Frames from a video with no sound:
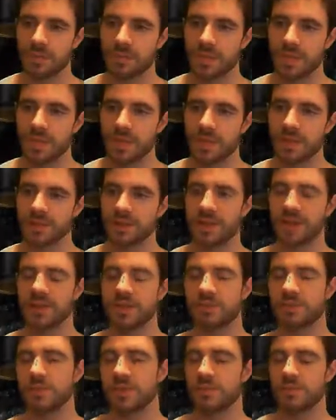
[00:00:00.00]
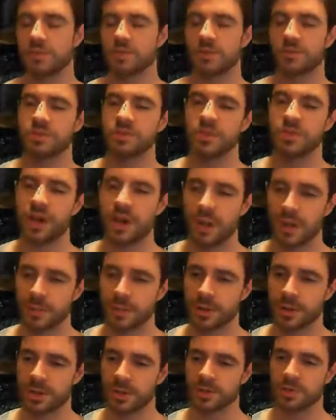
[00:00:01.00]
This guy sometimes drops his
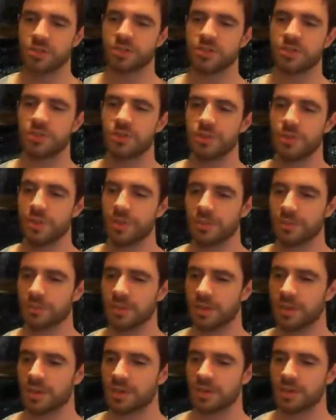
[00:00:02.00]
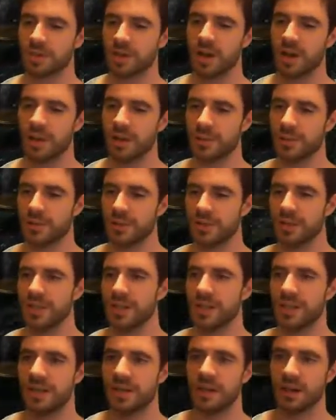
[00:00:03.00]
halberd, which is annoying because I don't
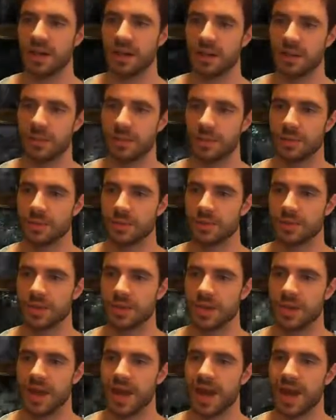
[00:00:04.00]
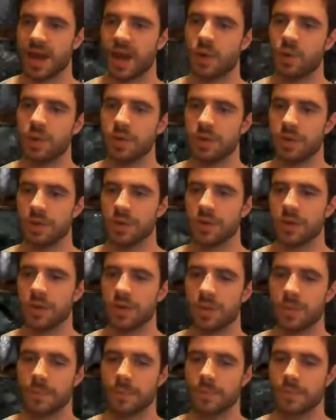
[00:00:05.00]
need the halberd now, do
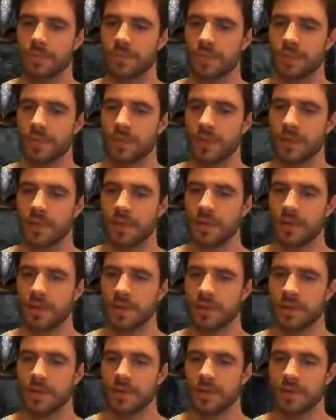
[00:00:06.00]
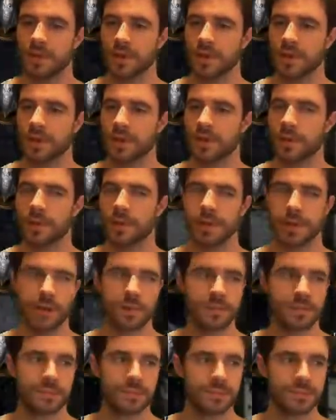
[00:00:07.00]
I? Okay, here we go.
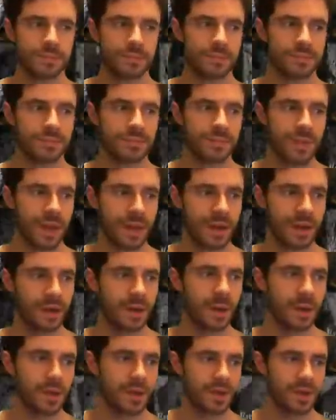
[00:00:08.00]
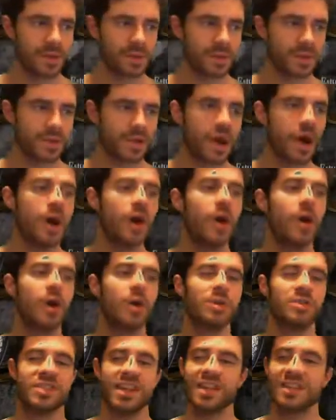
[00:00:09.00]
I don't know the English word.
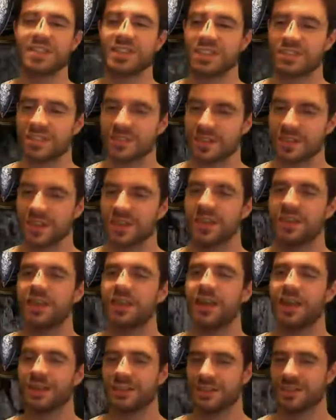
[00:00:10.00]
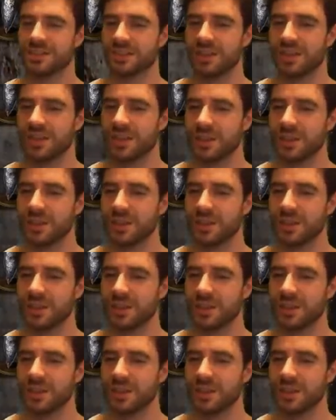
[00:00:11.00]
Oh, dentist. Yes.